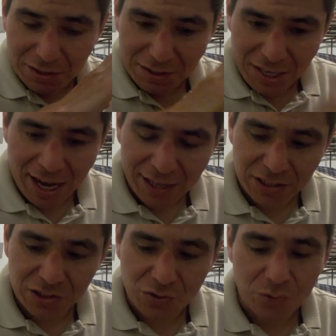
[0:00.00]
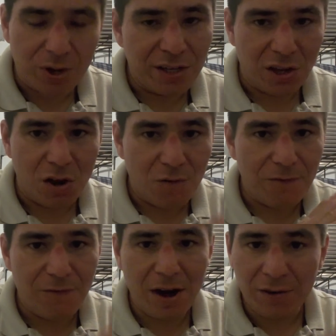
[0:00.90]
Tax rate,
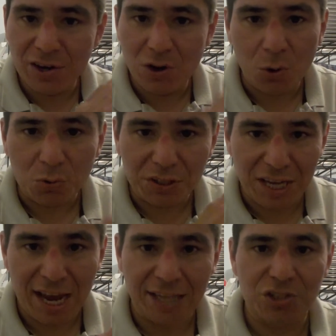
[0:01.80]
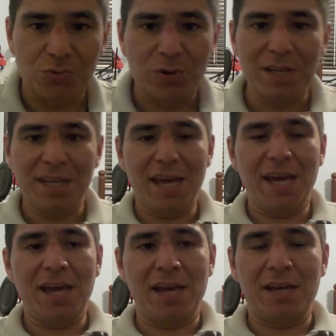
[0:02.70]
very low tax rate,
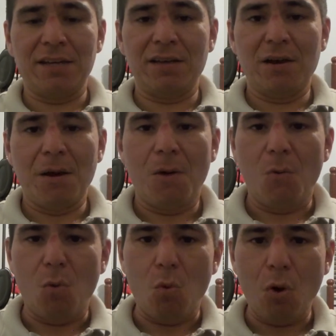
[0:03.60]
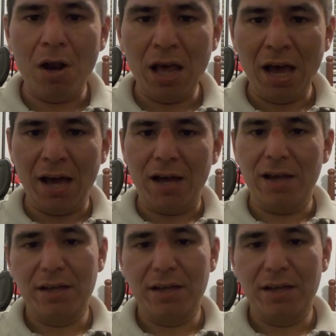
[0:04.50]
and voila,